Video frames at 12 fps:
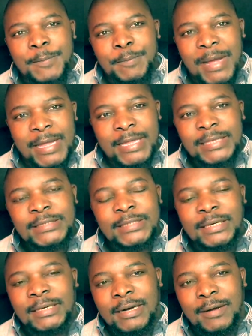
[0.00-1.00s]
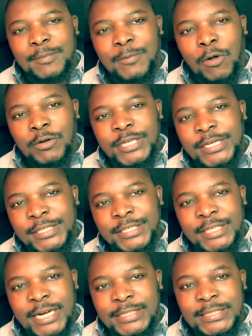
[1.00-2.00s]
my Instagram content
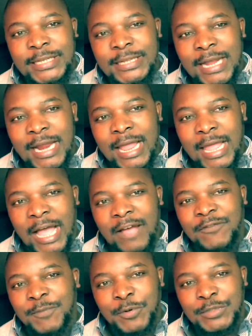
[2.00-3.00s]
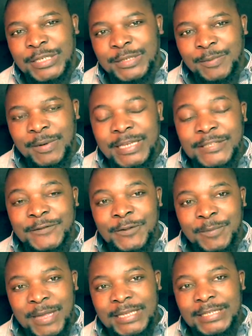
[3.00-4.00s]
strategy that I have put in place
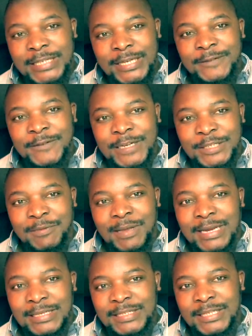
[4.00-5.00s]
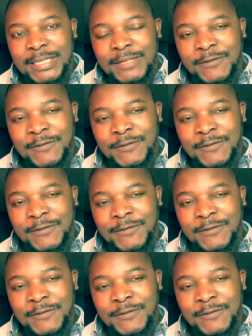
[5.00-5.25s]
for myself as well as